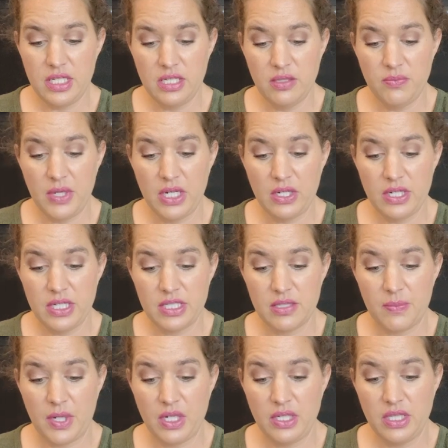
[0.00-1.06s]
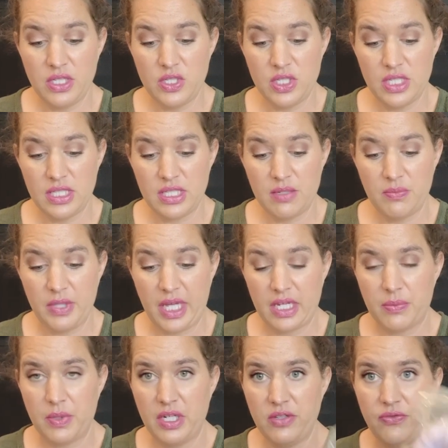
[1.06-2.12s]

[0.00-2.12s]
and Berries, Berrylicious, and Blackberry